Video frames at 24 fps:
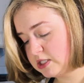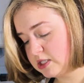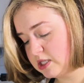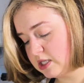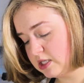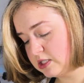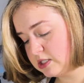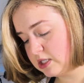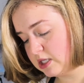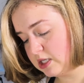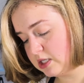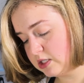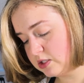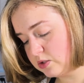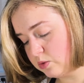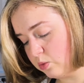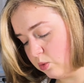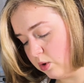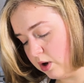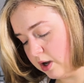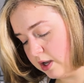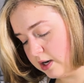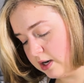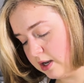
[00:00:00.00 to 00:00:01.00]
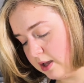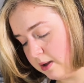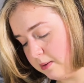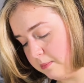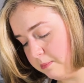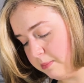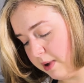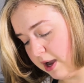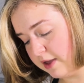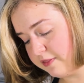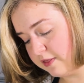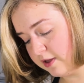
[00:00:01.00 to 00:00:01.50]
This is one
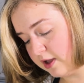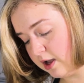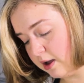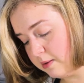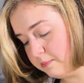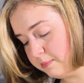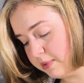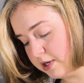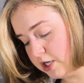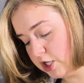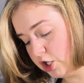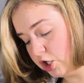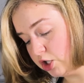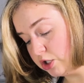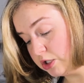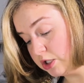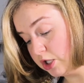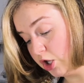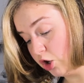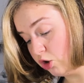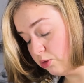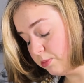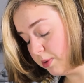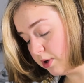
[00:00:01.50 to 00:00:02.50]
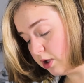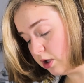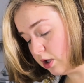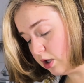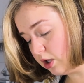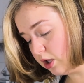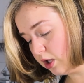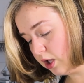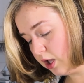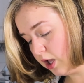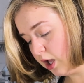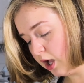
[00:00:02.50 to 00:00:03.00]
by the company
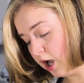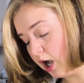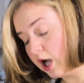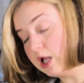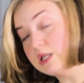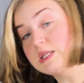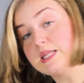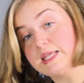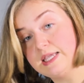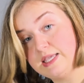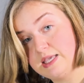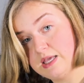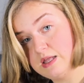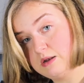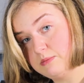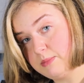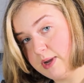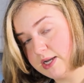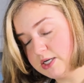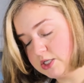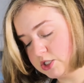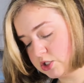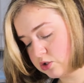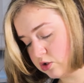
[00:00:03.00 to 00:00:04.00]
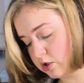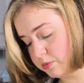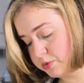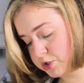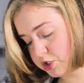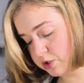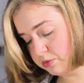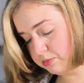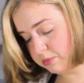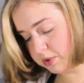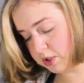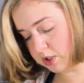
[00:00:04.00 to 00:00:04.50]
Global. I'll link it in my
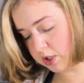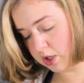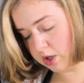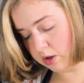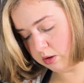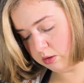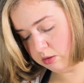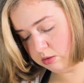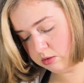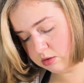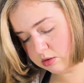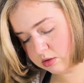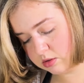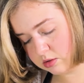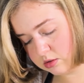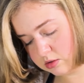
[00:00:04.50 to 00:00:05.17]
description below.